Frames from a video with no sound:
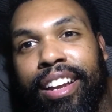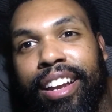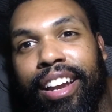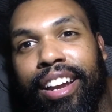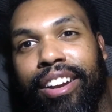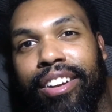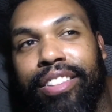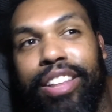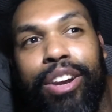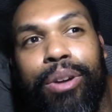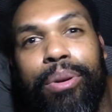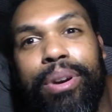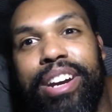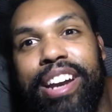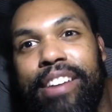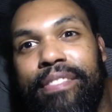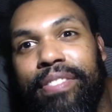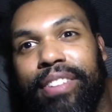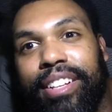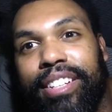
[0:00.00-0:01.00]
You know, they know what
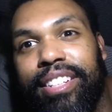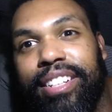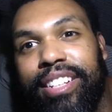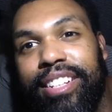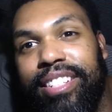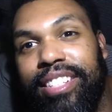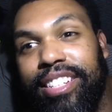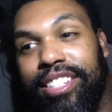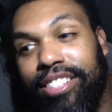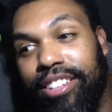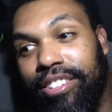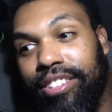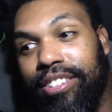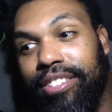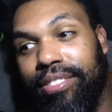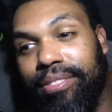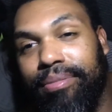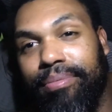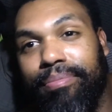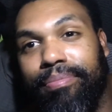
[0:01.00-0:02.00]
Netflix is. It's on
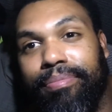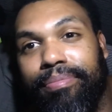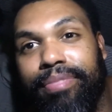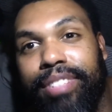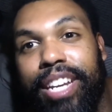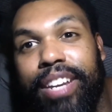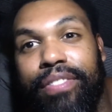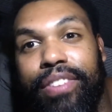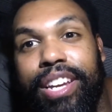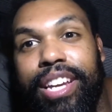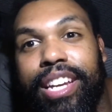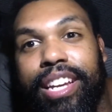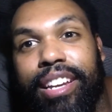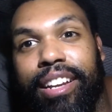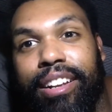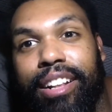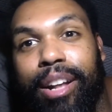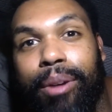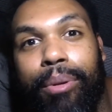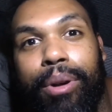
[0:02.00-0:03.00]
their TV.
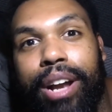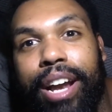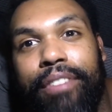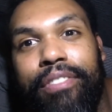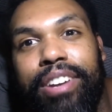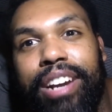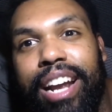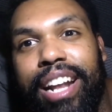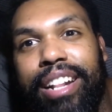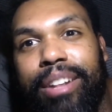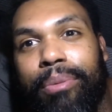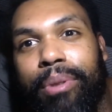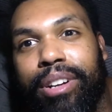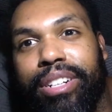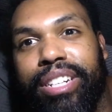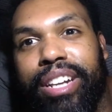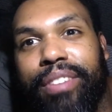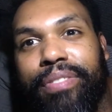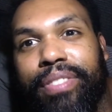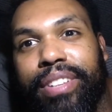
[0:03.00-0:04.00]
They watch every night they
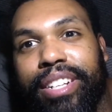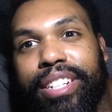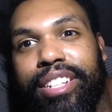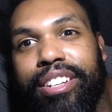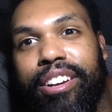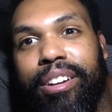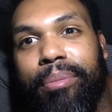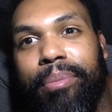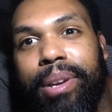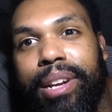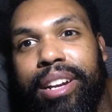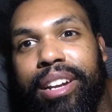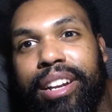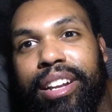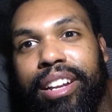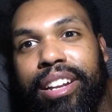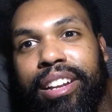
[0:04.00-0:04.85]
watch Netflix. You know what I mean?